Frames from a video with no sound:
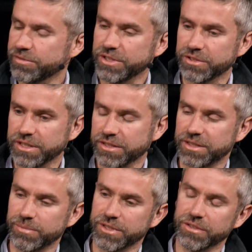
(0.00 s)
And you're seeing
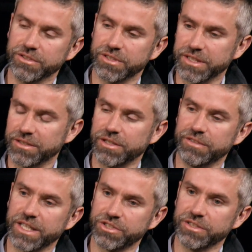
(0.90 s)
some of those. You're seeing a lot of
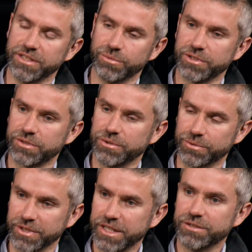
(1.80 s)
action in what's
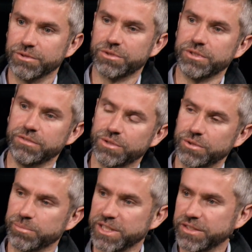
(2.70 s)
called retrieval
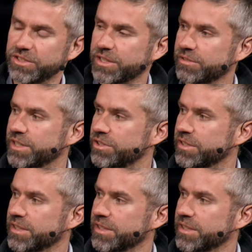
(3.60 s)
augmented generation.